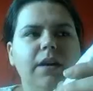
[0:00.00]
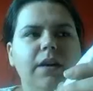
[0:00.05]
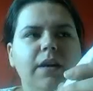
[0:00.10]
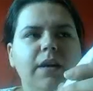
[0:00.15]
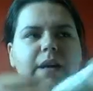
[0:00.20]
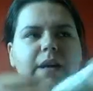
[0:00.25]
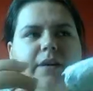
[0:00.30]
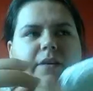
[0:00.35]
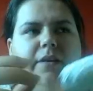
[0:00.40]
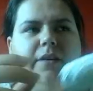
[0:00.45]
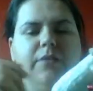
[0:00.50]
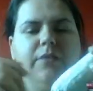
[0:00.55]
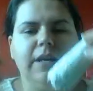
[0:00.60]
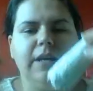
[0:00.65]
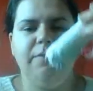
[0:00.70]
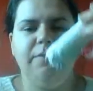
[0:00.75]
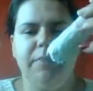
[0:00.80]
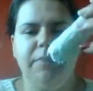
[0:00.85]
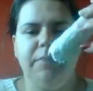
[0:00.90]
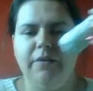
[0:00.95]
you
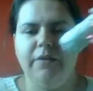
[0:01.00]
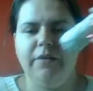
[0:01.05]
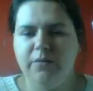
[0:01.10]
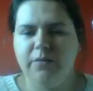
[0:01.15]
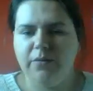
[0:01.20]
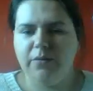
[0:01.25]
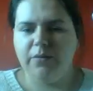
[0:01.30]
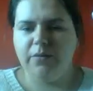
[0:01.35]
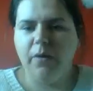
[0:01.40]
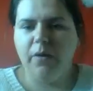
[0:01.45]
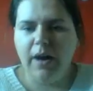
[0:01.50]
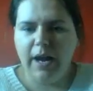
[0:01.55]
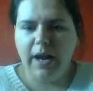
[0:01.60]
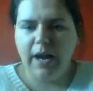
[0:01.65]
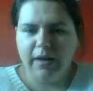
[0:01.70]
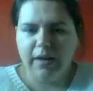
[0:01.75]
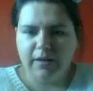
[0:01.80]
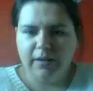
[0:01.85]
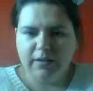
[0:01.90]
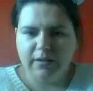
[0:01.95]
can play around with what
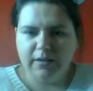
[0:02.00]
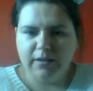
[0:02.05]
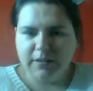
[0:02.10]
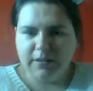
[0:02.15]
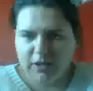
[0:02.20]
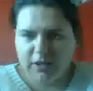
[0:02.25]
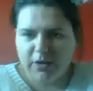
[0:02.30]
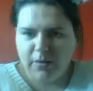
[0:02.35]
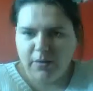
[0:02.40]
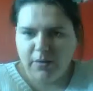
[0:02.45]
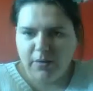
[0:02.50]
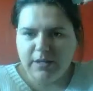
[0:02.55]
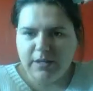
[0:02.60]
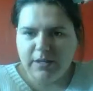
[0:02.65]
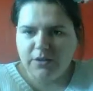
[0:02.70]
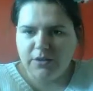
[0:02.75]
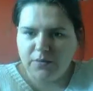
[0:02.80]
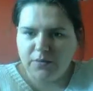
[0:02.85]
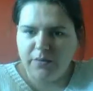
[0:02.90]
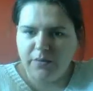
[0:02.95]
angle it's going to go at, because I
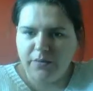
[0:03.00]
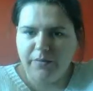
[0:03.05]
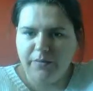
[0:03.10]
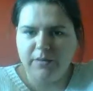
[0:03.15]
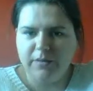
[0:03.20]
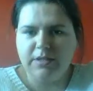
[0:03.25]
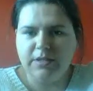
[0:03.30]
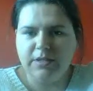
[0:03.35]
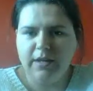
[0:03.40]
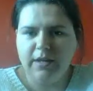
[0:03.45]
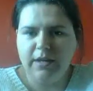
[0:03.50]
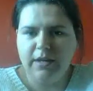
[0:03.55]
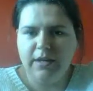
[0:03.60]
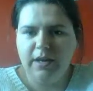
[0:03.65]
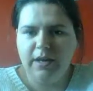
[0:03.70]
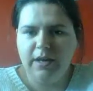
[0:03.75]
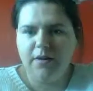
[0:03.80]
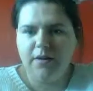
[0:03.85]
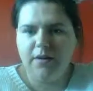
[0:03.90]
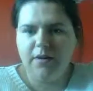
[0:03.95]
don't know if he wants it
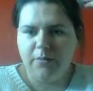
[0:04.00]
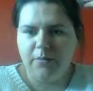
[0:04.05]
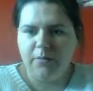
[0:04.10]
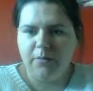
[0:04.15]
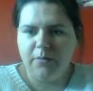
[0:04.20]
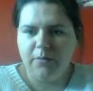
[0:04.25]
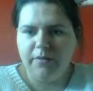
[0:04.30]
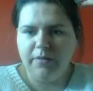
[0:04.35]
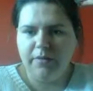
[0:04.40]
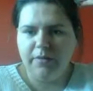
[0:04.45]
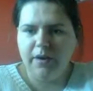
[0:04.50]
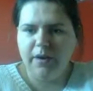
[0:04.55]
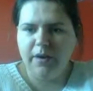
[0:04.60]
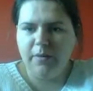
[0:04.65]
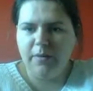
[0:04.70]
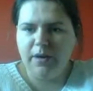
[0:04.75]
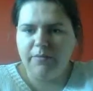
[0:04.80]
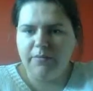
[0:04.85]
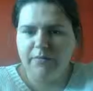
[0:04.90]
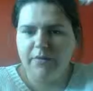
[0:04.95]
here or there or
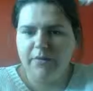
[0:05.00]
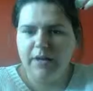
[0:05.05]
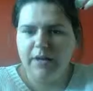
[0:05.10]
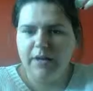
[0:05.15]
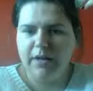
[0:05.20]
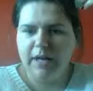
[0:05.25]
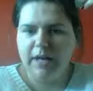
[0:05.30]
whatever.